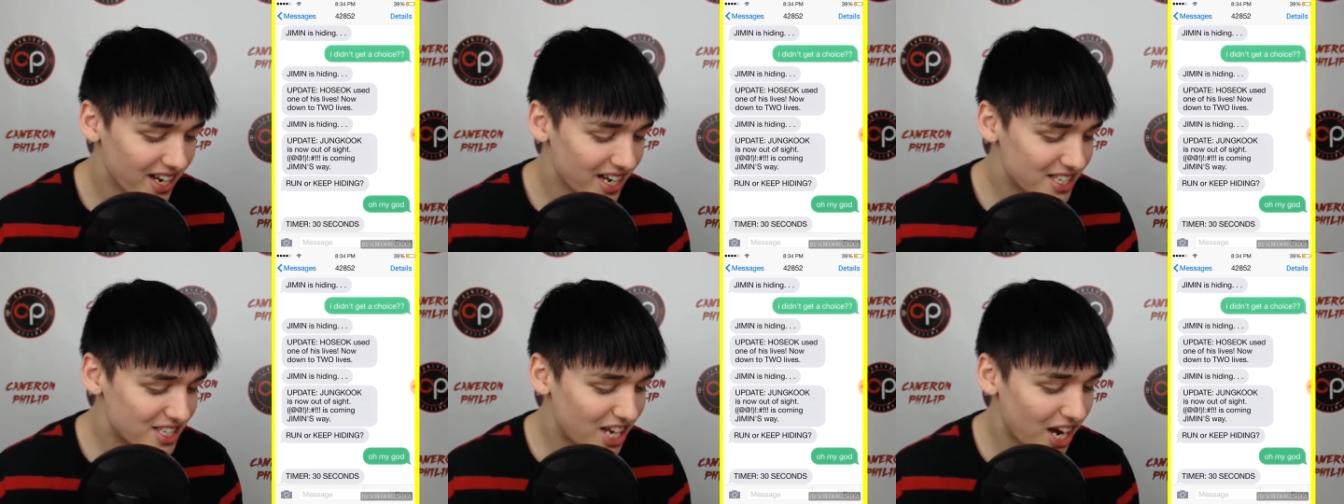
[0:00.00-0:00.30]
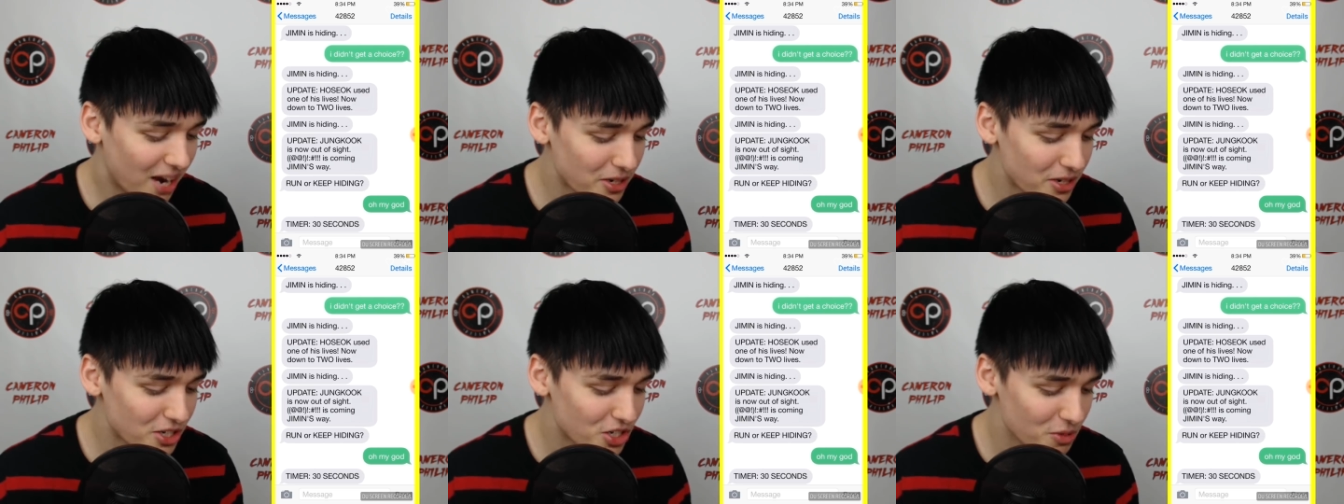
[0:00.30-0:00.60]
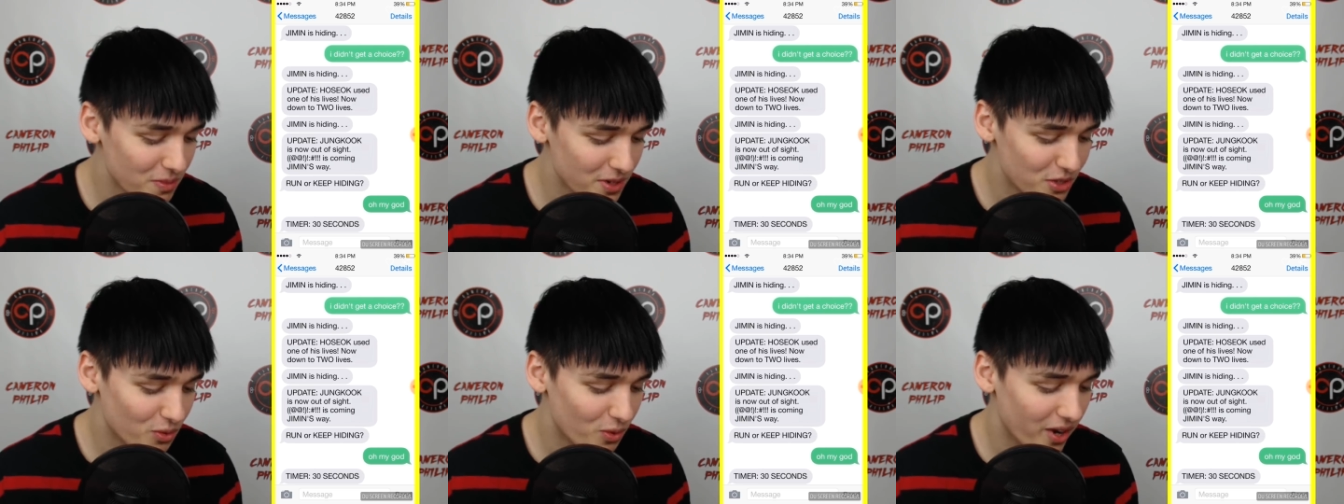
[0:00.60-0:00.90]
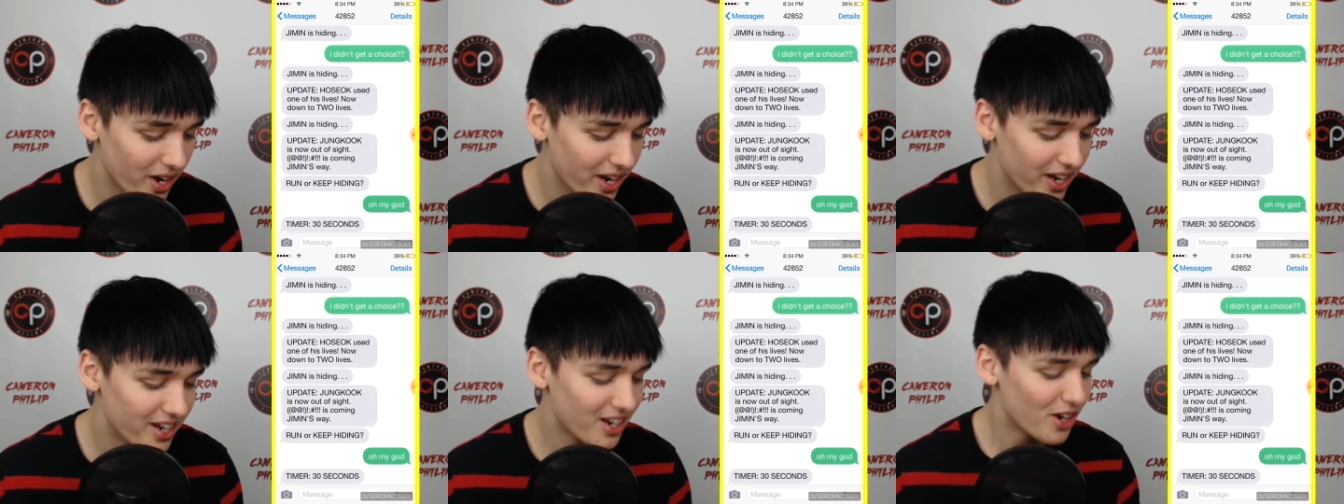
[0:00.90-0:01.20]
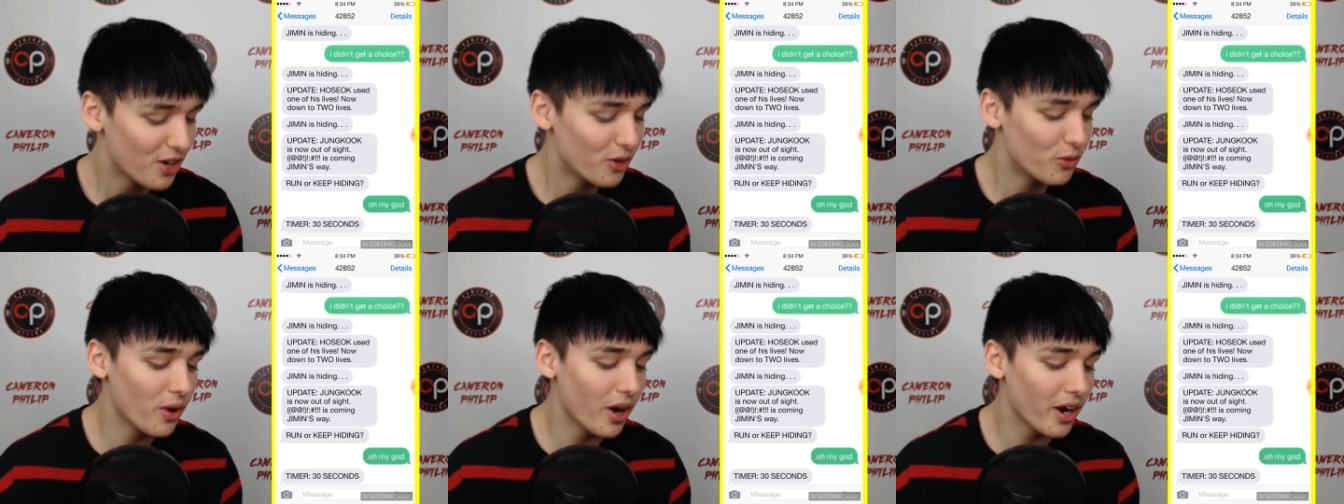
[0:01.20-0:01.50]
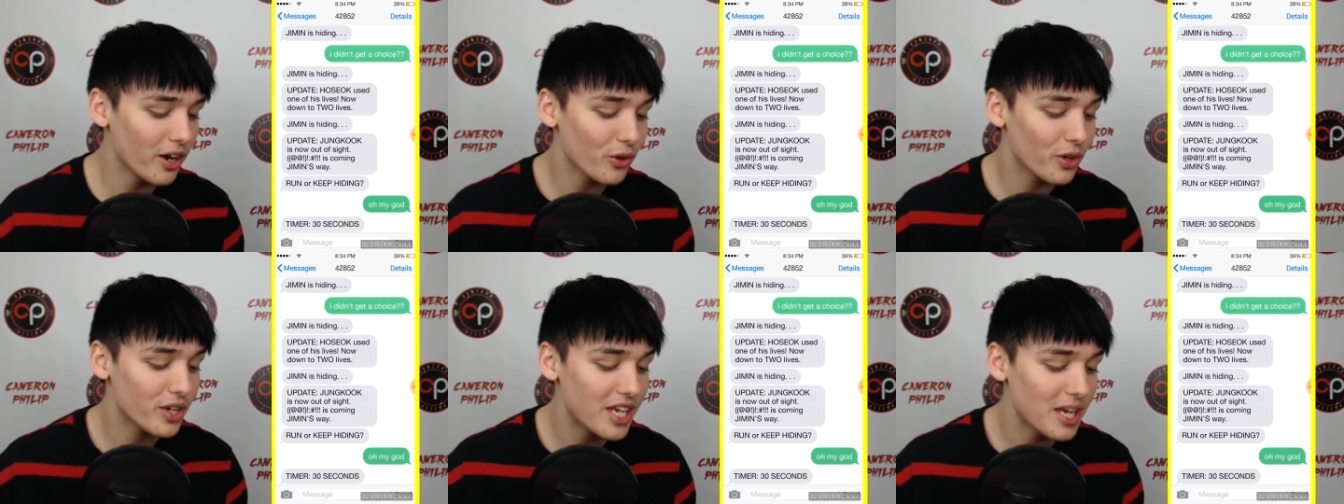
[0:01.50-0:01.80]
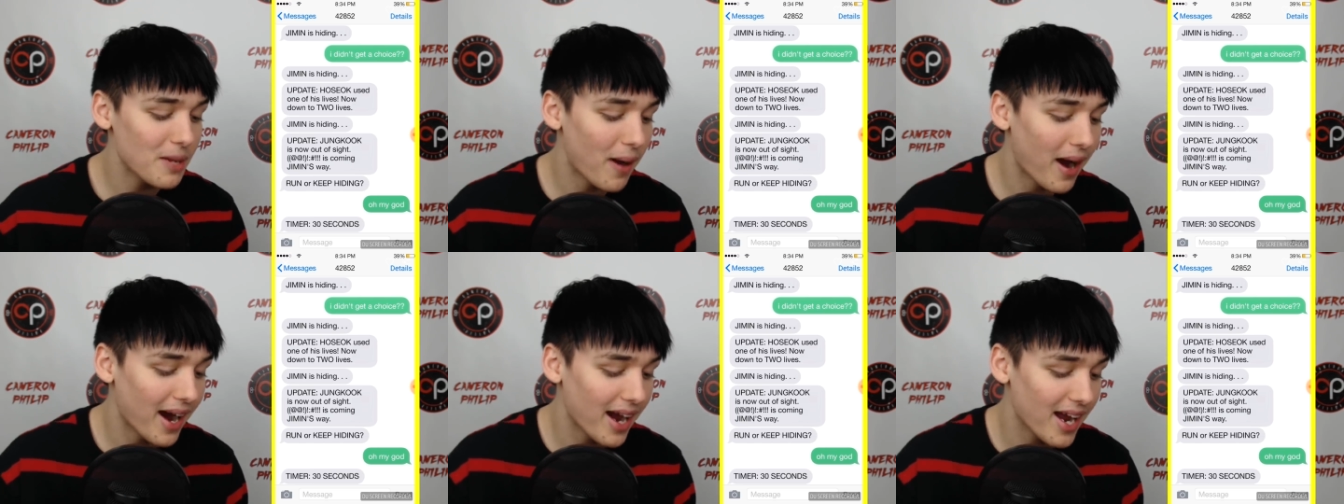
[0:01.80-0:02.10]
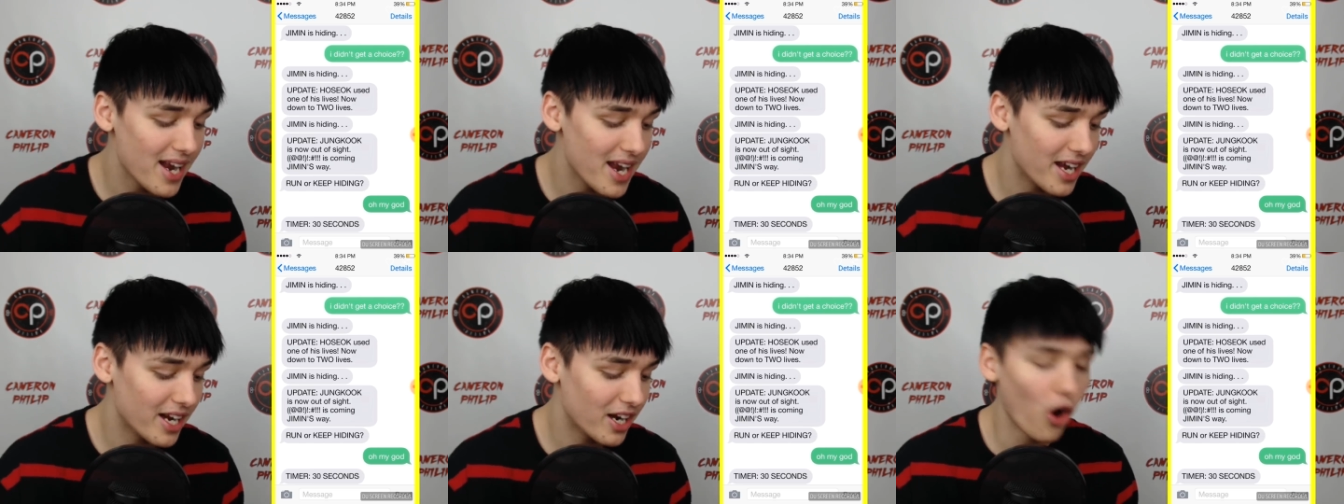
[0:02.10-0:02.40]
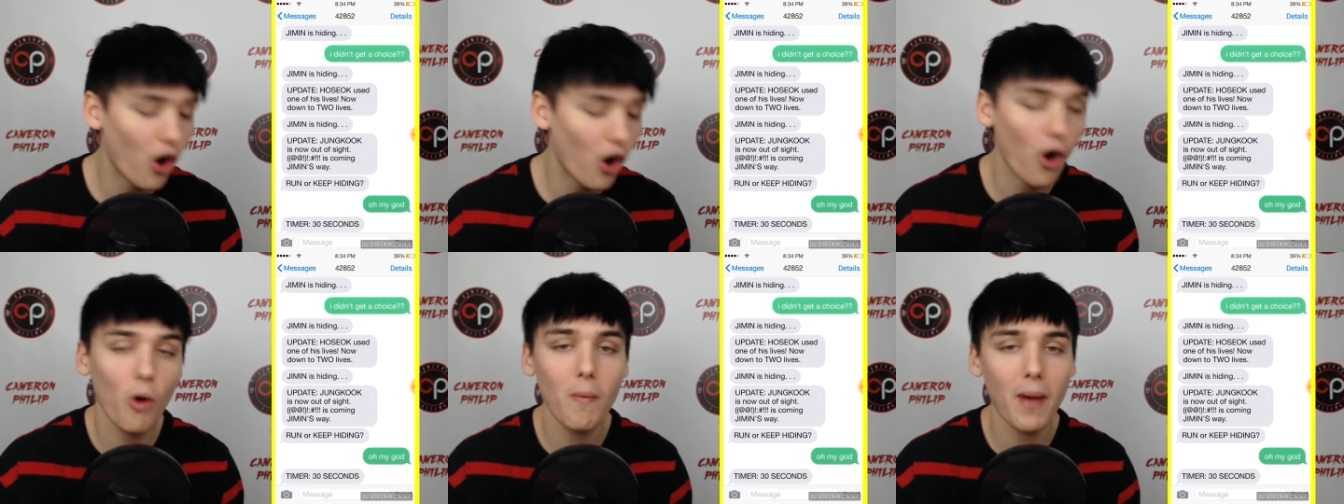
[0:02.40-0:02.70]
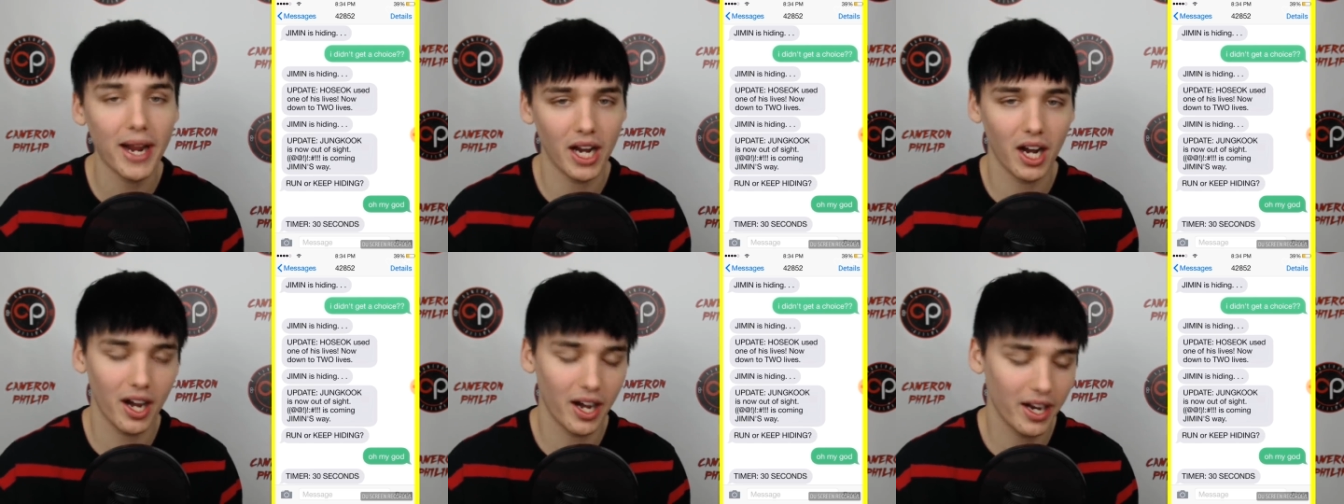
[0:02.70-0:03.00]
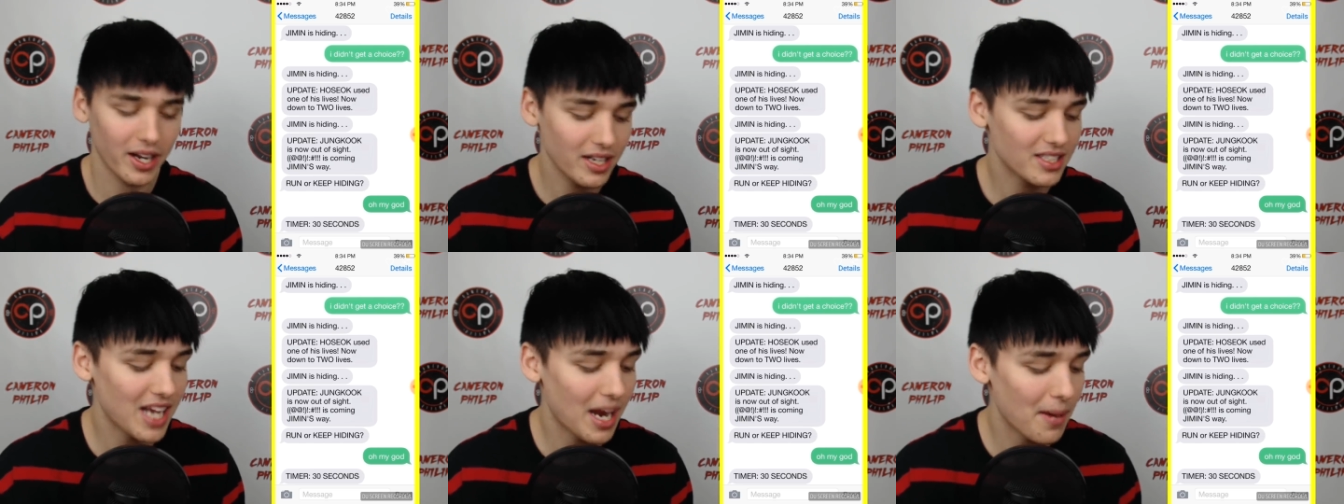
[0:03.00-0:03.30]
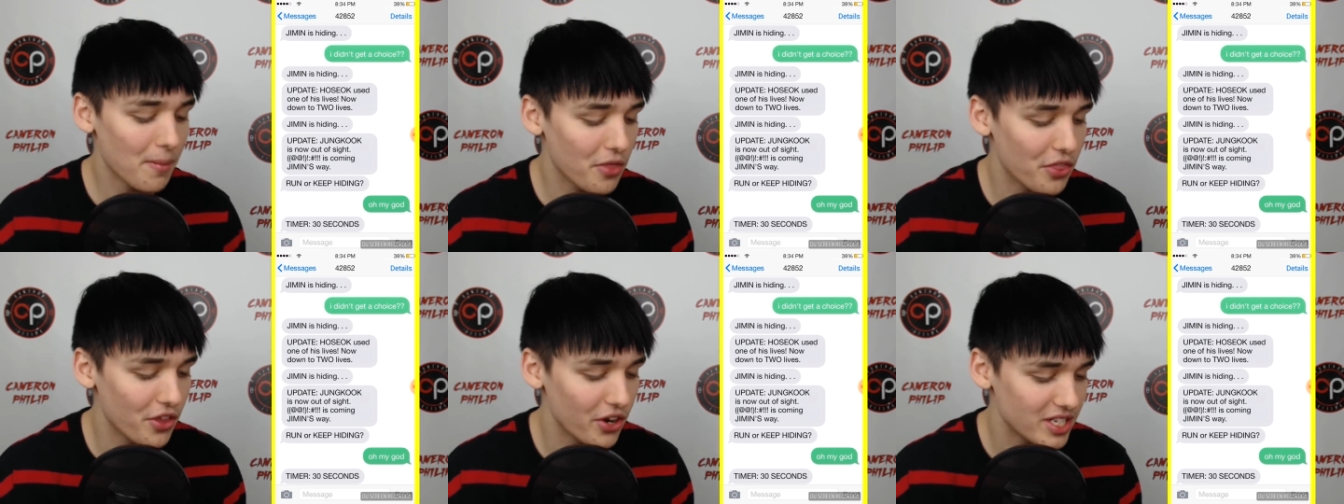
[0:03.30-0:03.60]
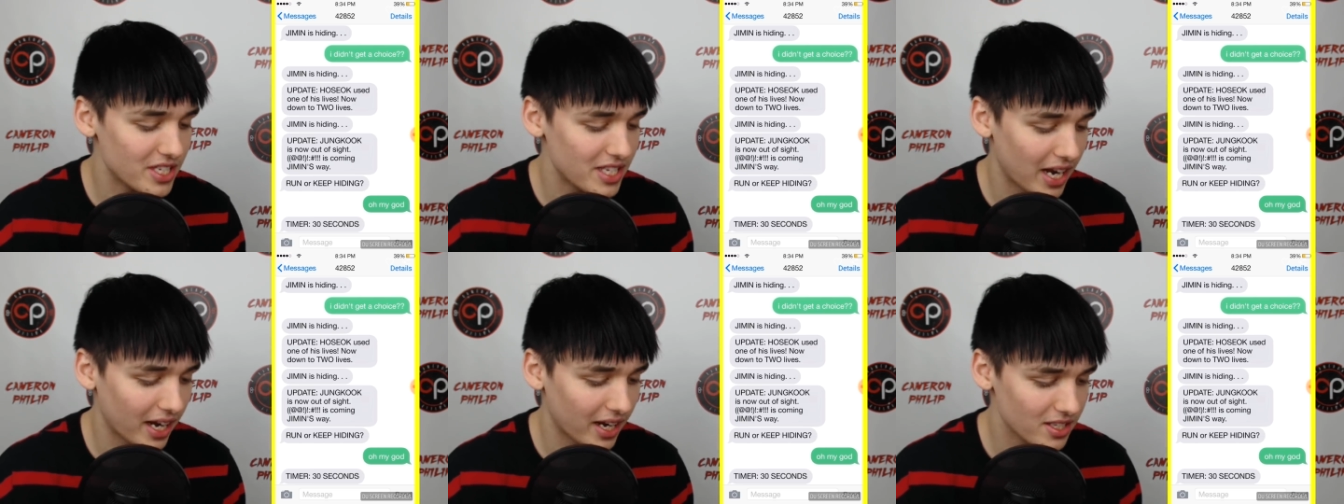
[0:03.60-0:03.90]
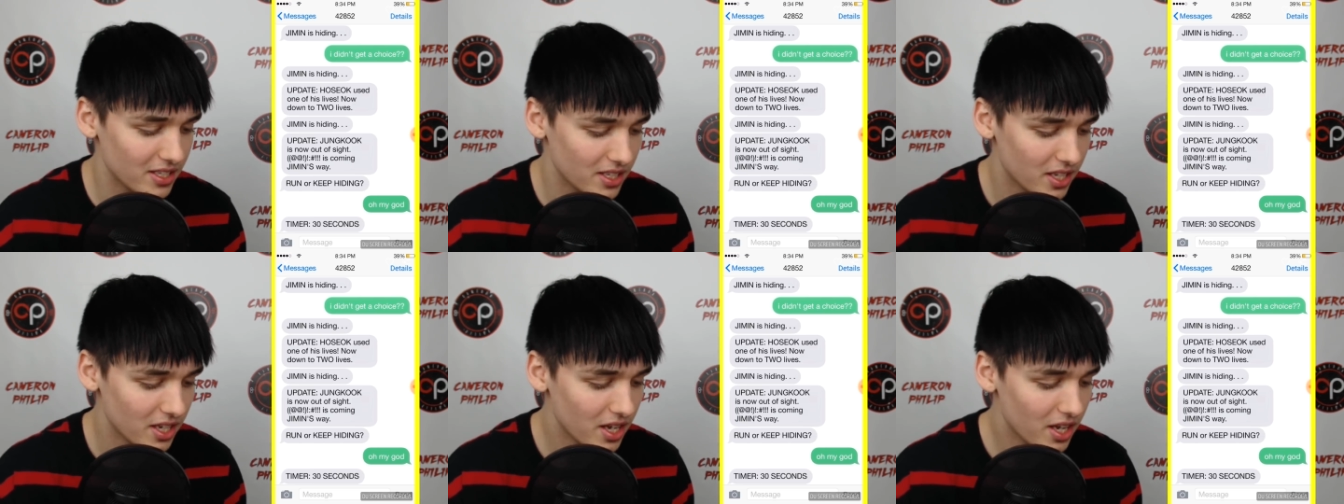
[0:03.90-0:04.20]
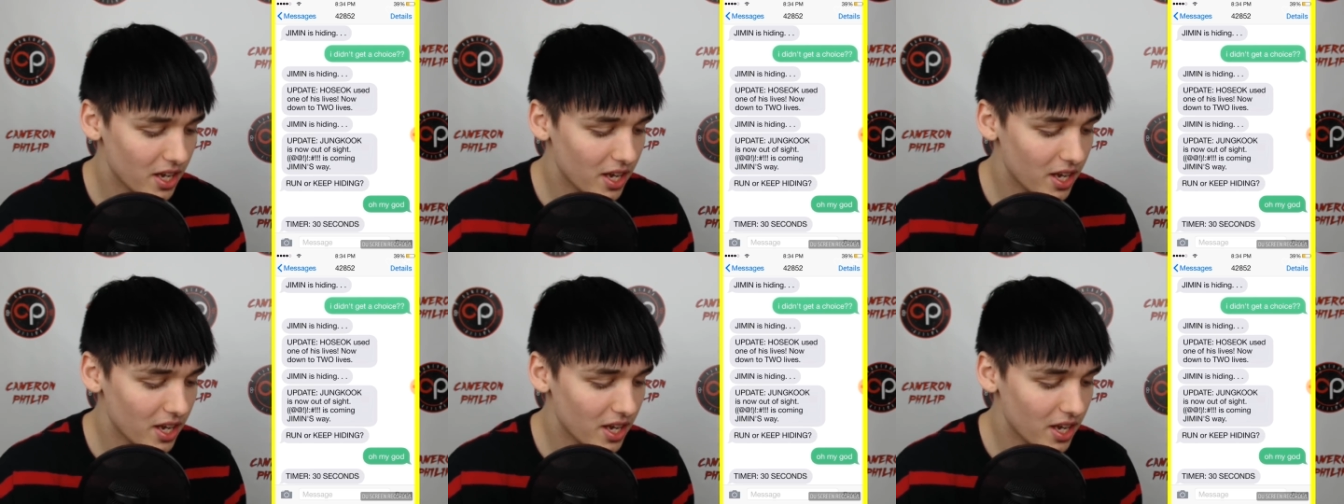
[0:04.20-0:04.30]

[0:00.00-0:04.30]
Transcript: is coming Jimin's way. Run or keep hiding. Oh my god. Timer 30 seconds.